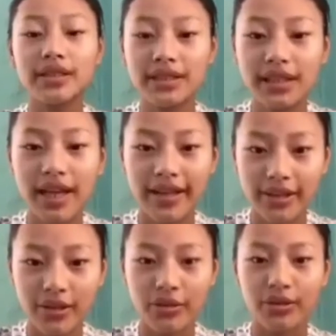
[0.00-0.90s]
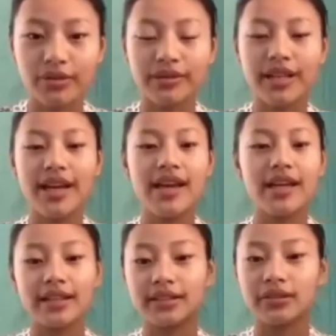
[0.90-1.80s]
like you
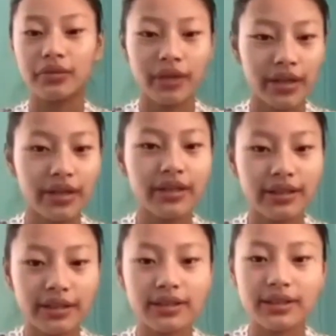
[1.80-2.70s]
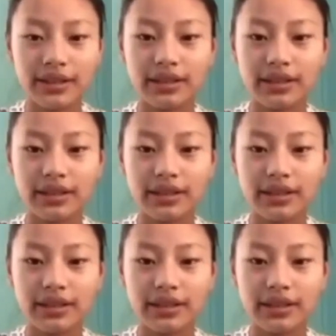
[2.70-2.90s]
is rare indeed.